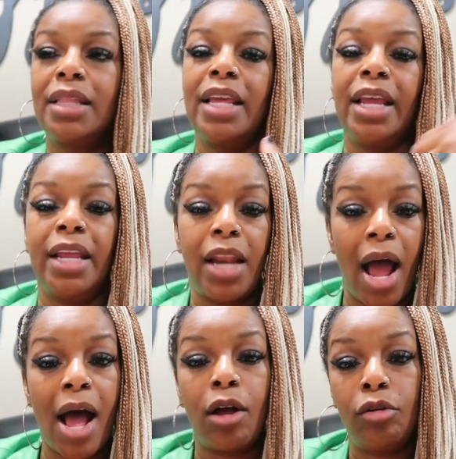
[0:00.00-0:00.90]
then
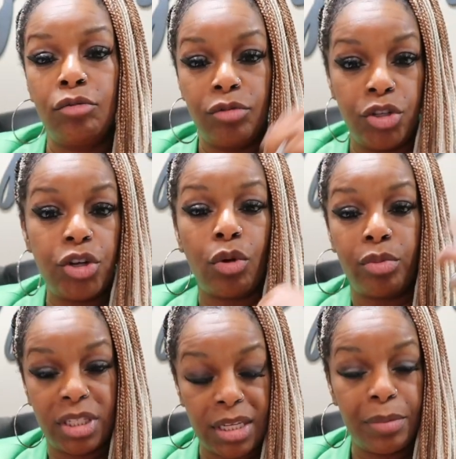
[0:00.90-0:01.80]
I'll, you
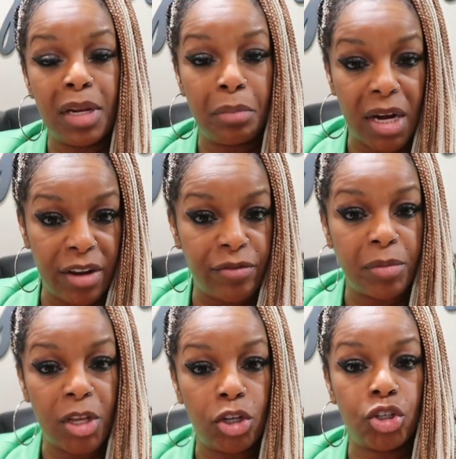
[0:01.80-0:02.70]
know, send me the money
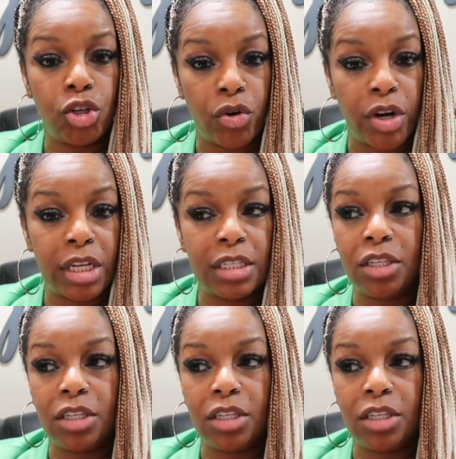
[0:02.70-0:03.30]
from the insurance.